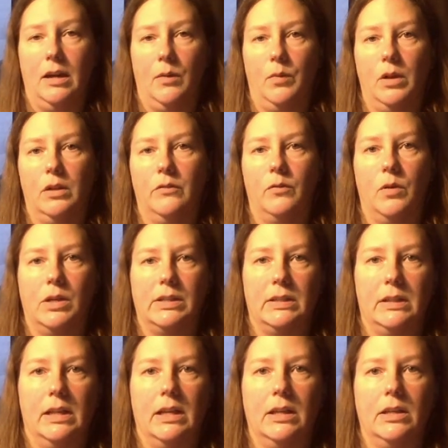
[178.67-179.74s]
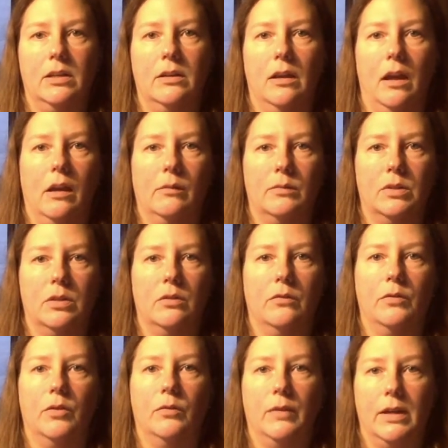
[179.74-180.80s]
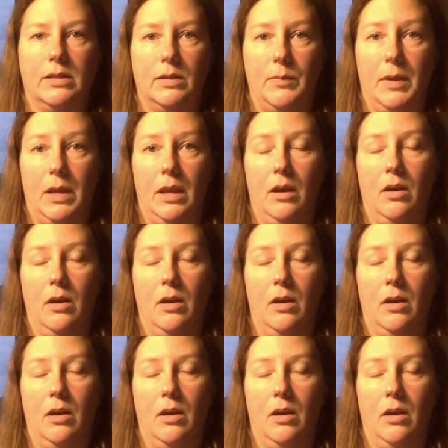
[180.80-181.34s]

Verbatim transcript: I will, of course, link um, to the full recipe